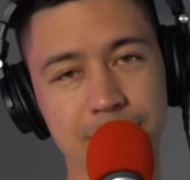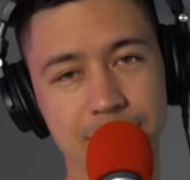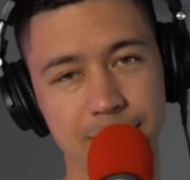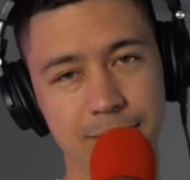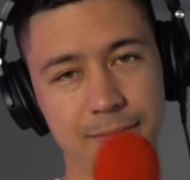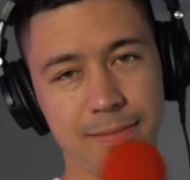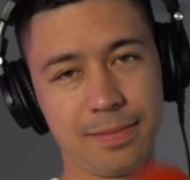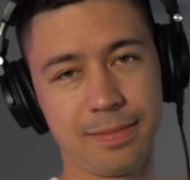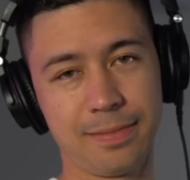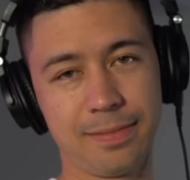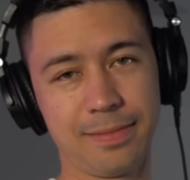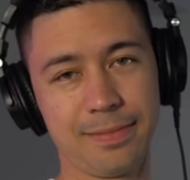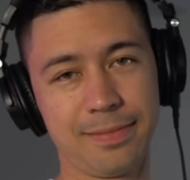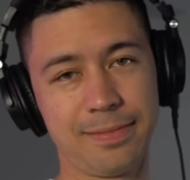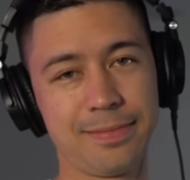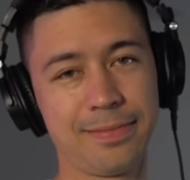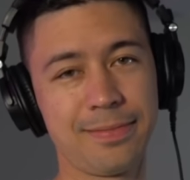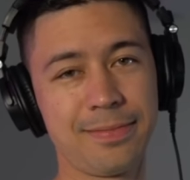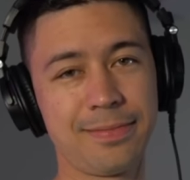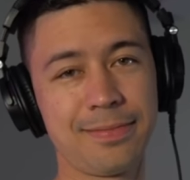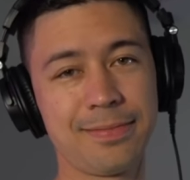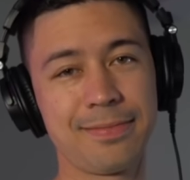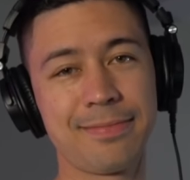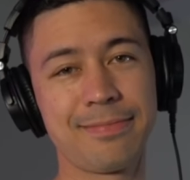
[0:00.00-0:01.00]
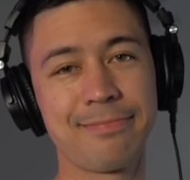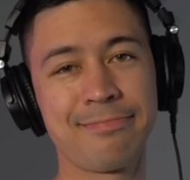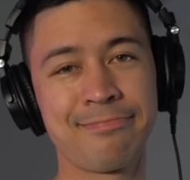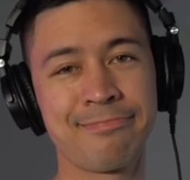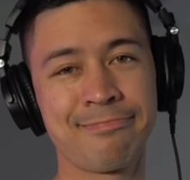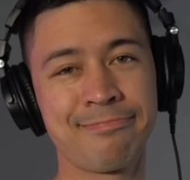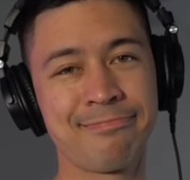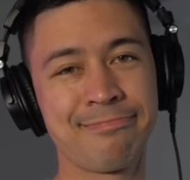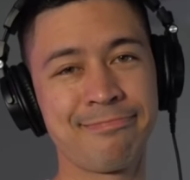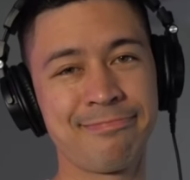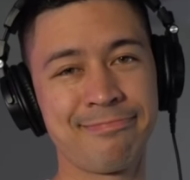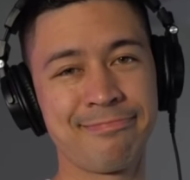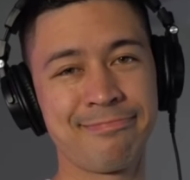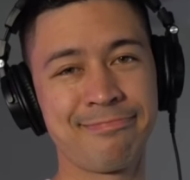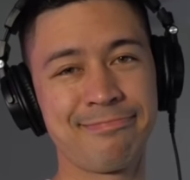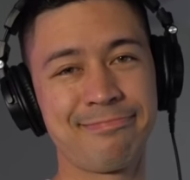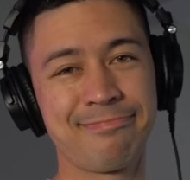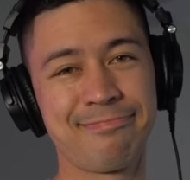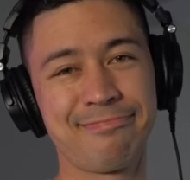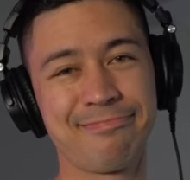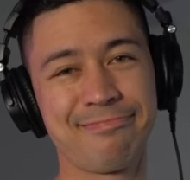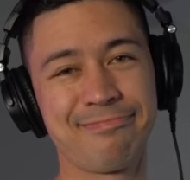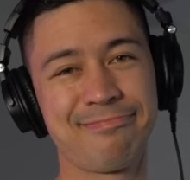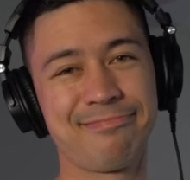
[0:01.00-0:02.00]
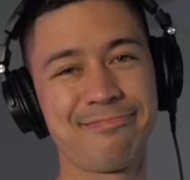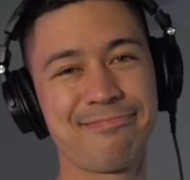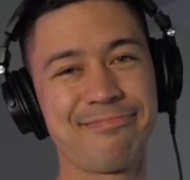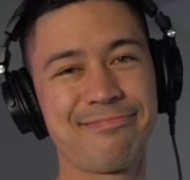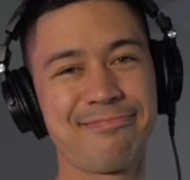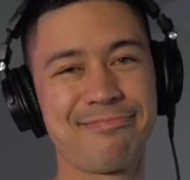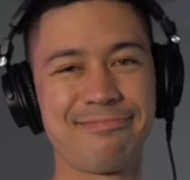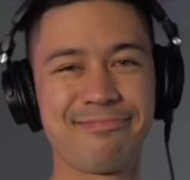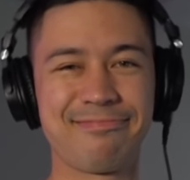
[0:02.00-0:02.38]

(silence)